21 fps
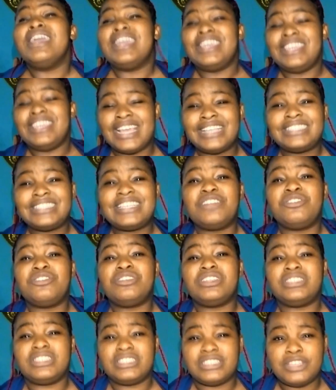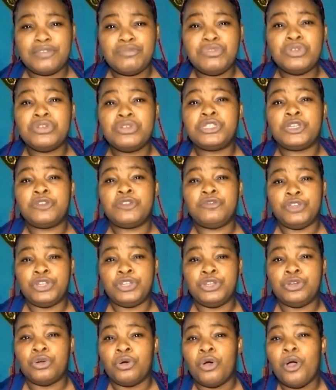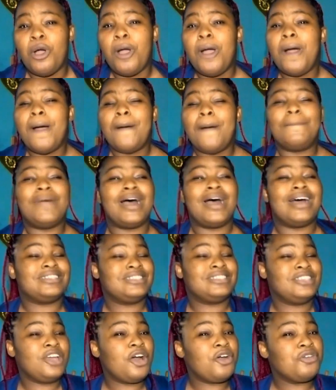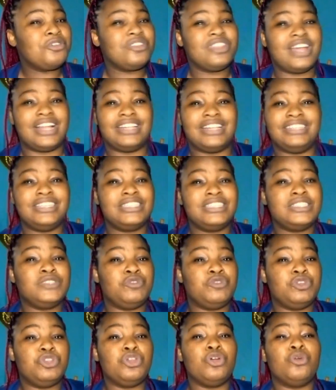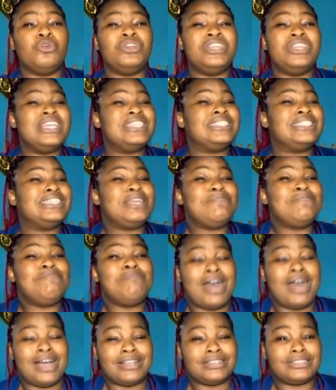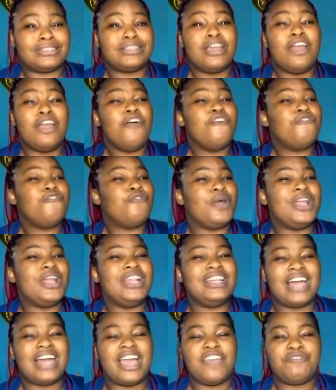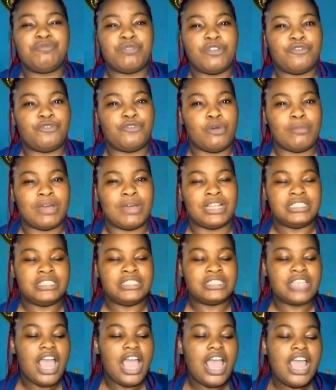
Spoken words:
Yes, I know this is a music video, but I tell you that this video could easily pass for a live performance.